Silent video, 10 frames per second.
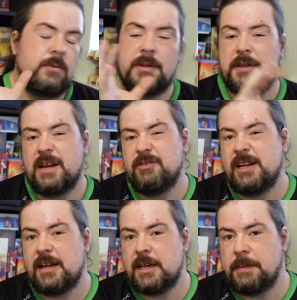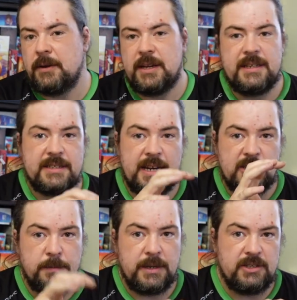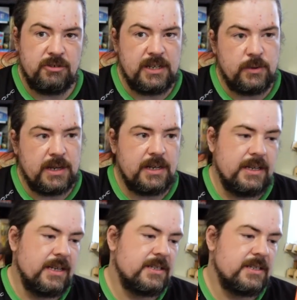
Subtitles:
one thing I really like about it is it actually plays really quickly.